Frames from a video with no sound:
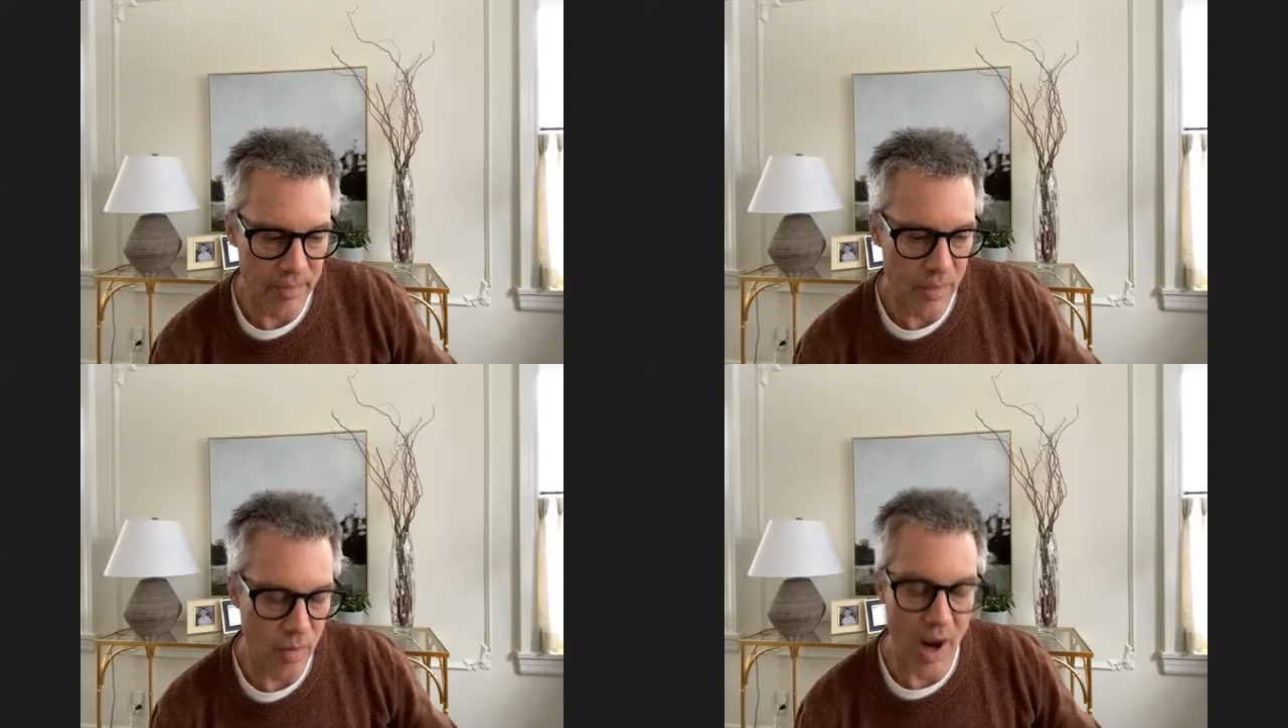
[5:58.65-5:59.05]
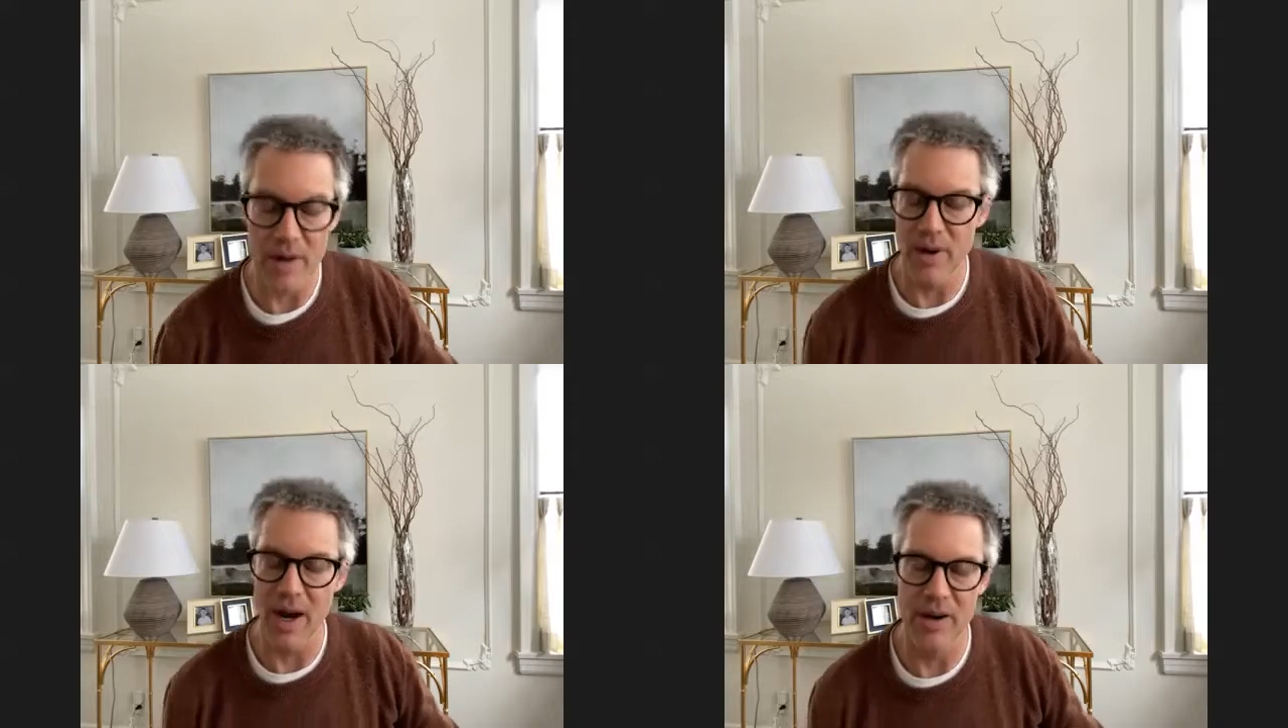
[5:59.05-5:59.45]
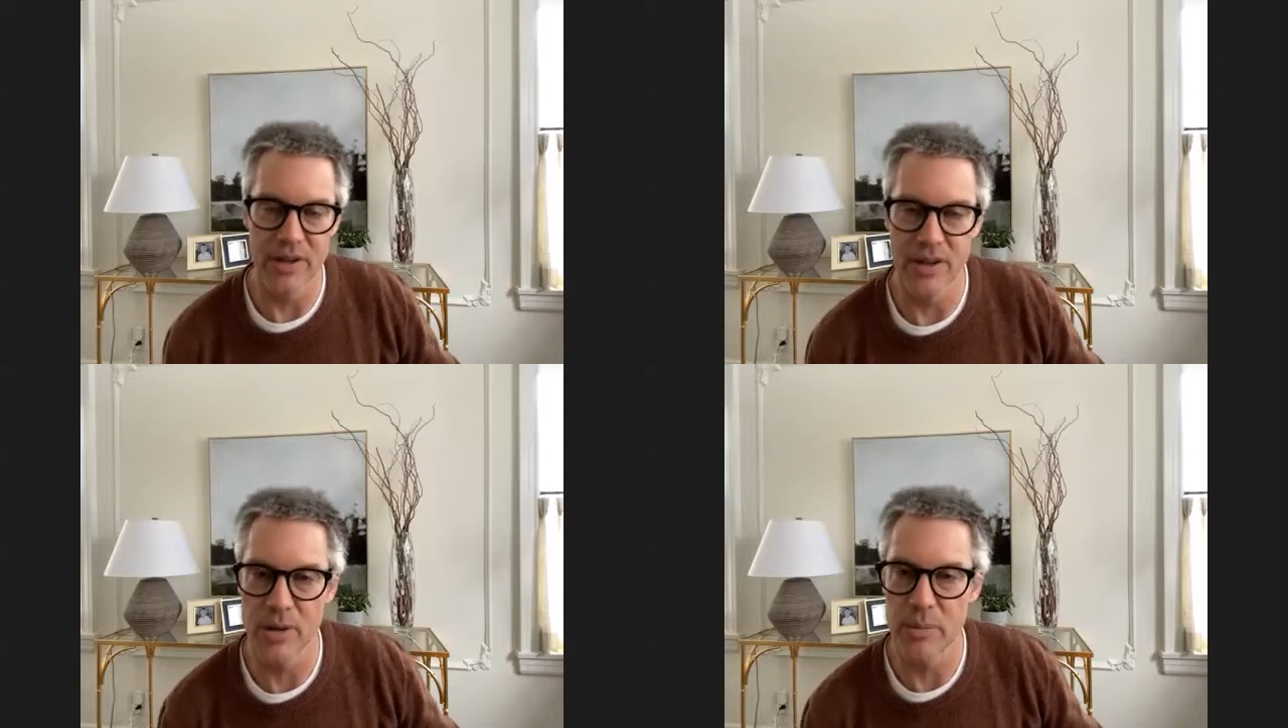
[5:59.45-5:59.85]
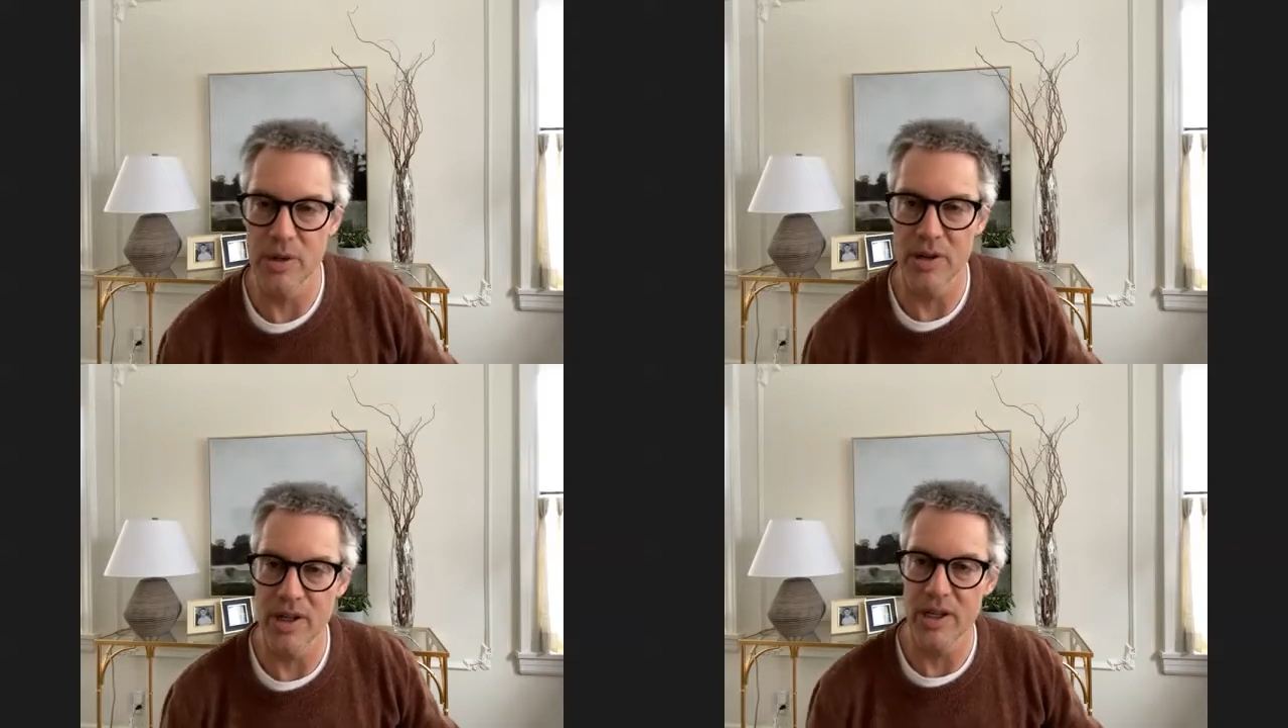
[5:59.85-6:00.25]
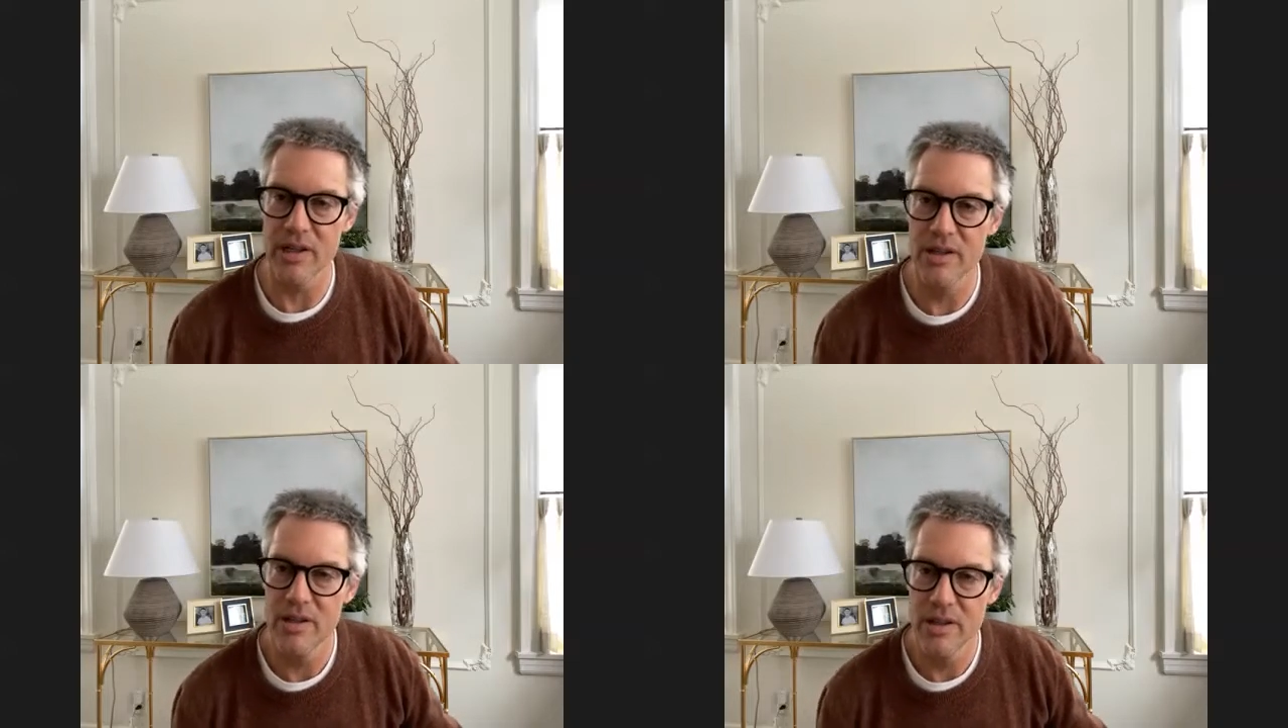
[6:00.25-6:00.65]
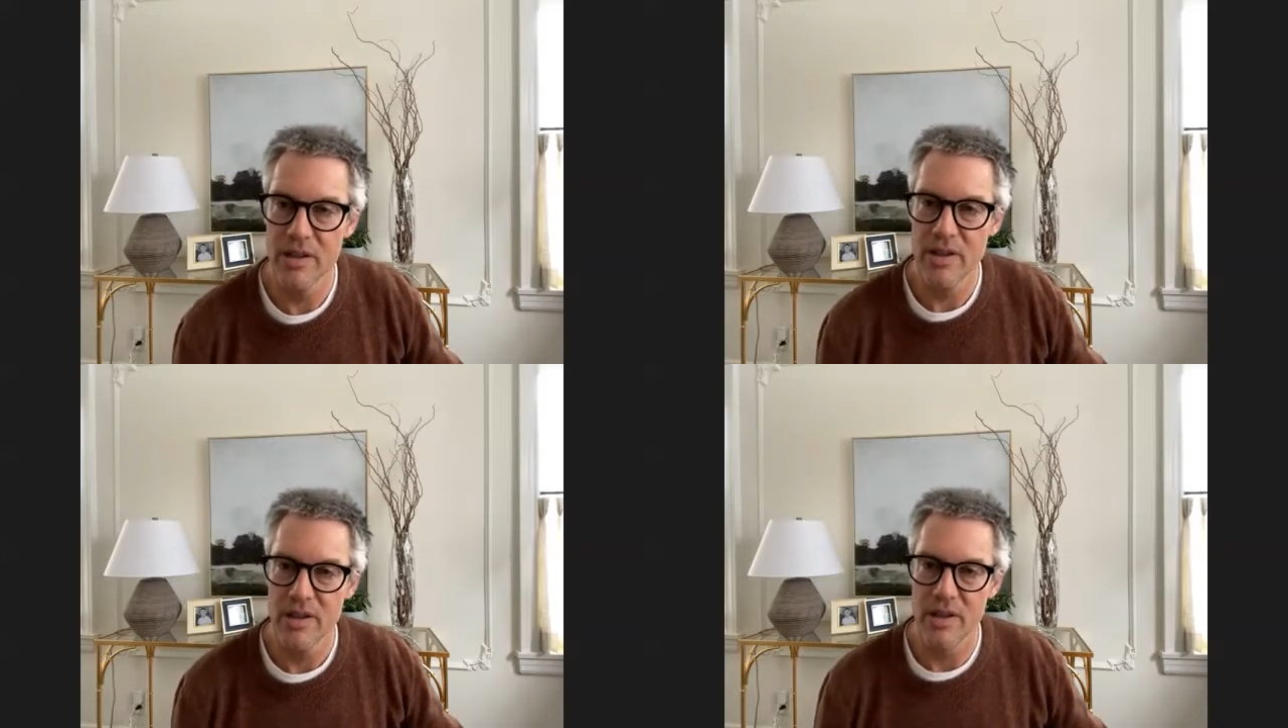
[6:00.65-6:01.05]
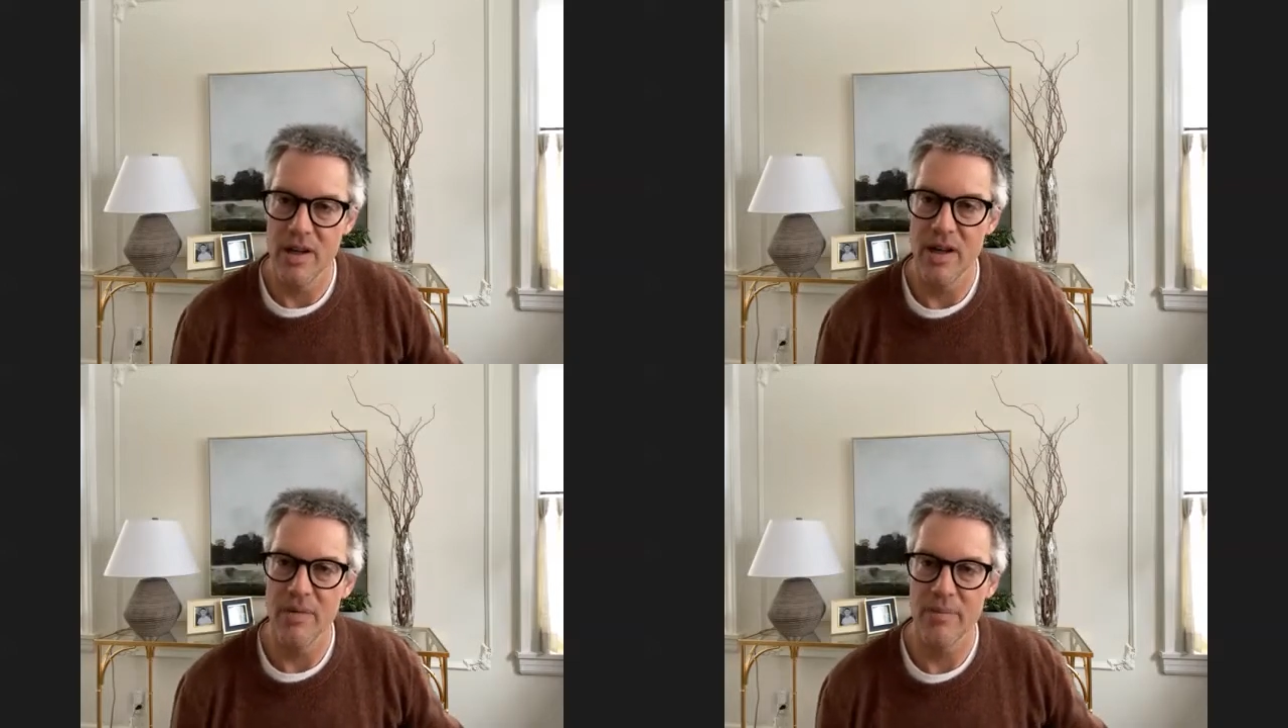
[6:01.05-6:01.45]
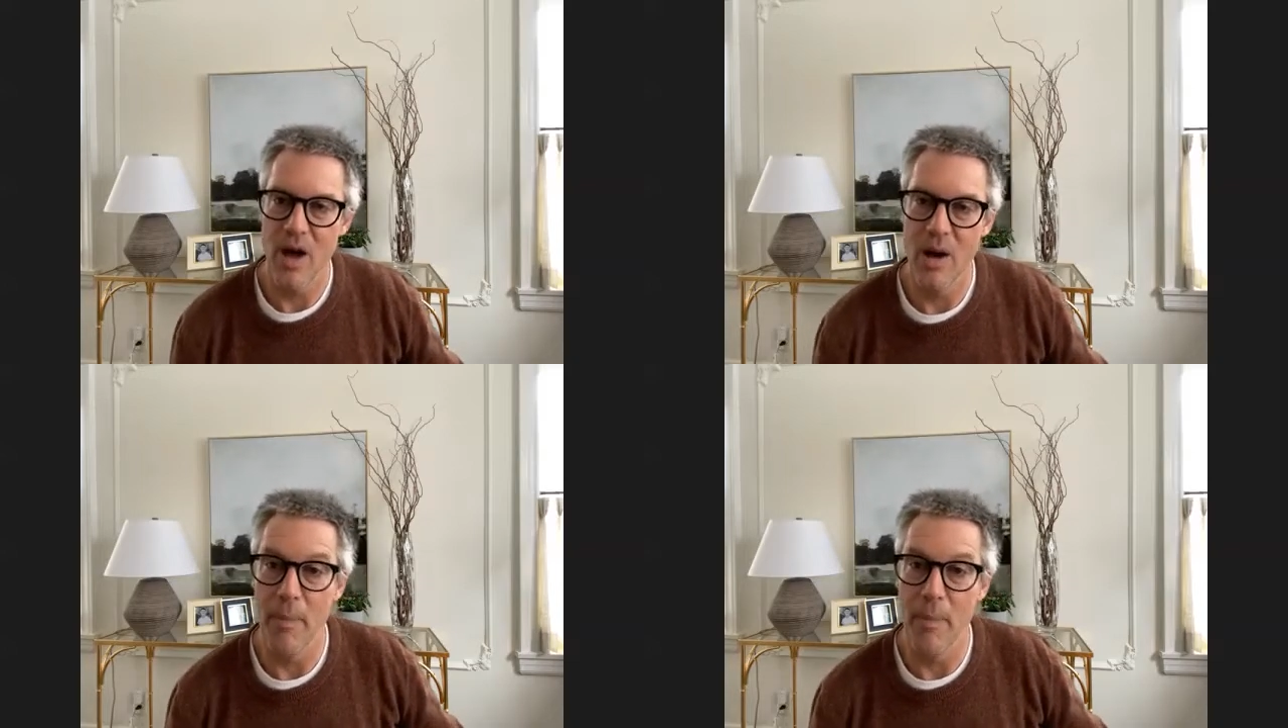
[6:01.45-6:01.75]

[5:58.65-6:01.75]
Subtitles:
ride around in their community on